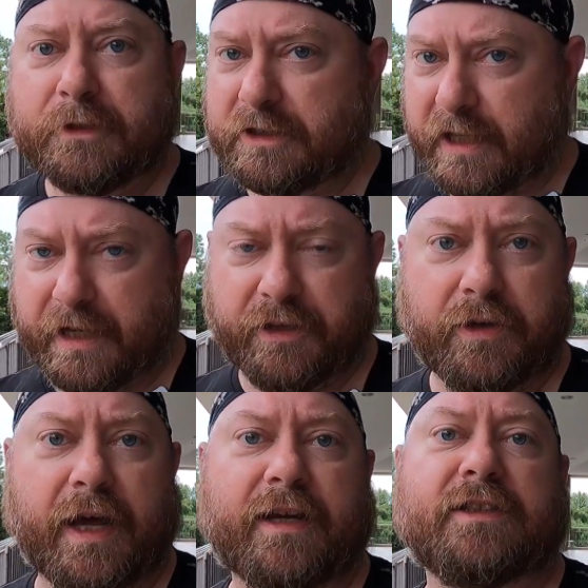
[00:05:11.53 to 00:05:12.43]
say in the
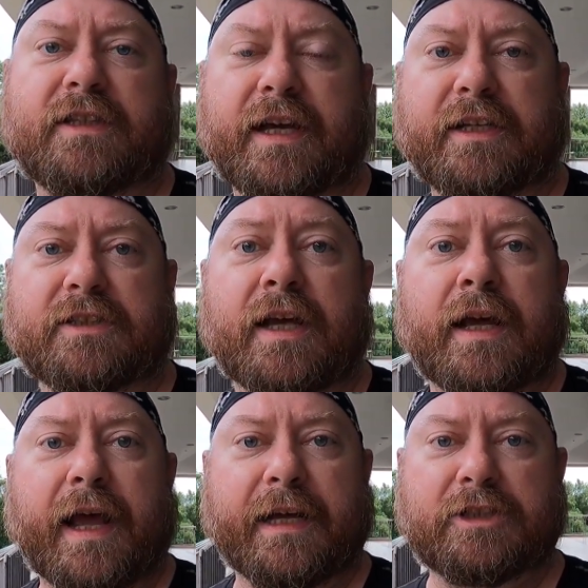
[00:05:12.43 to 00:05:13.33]
United States,
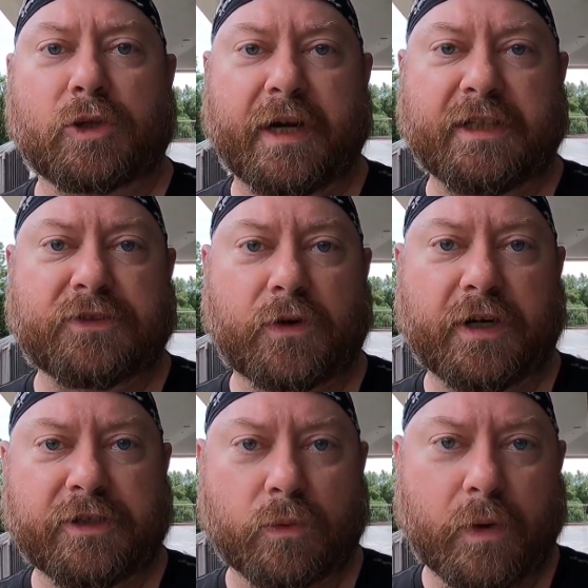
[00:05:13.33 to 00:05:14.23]
and transfer
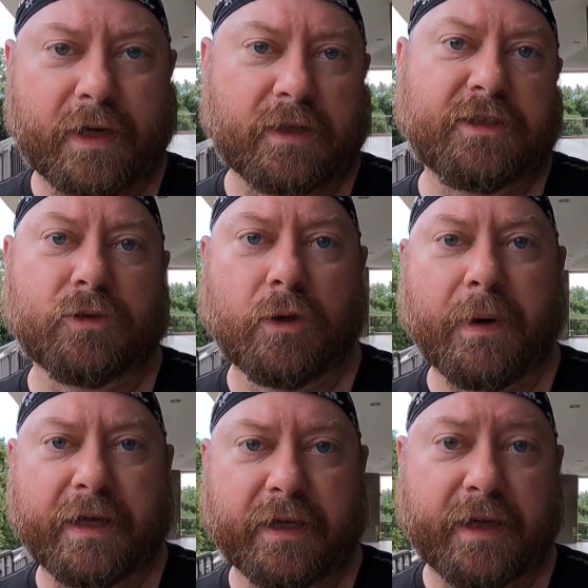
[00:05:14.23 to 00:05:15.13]
it directly to a
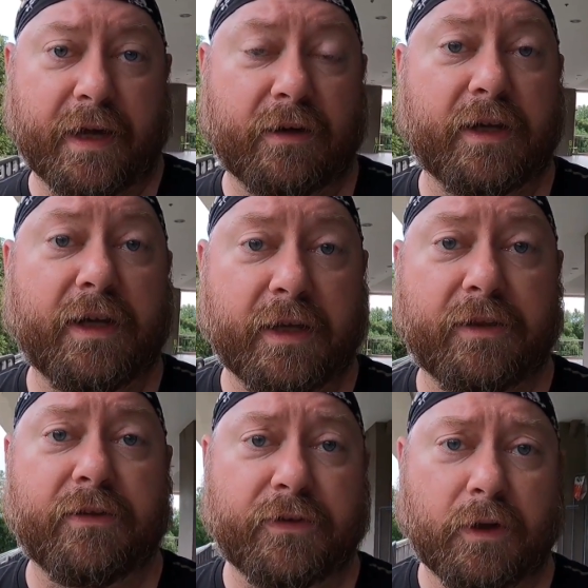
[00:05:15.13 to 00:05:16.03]
bank account
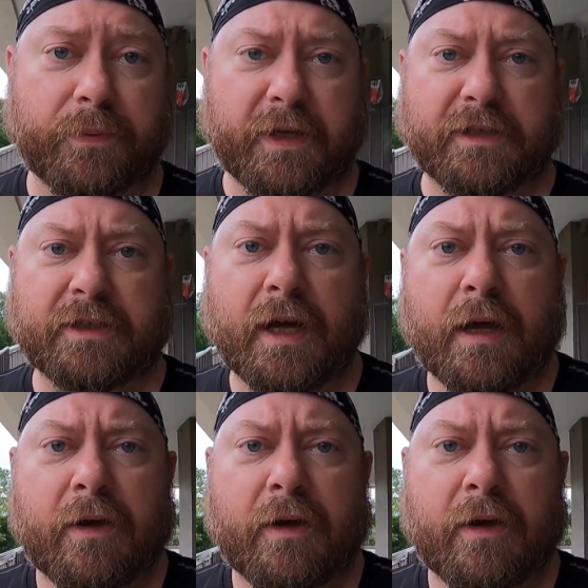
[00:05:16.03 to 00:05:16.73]
in the Philippines.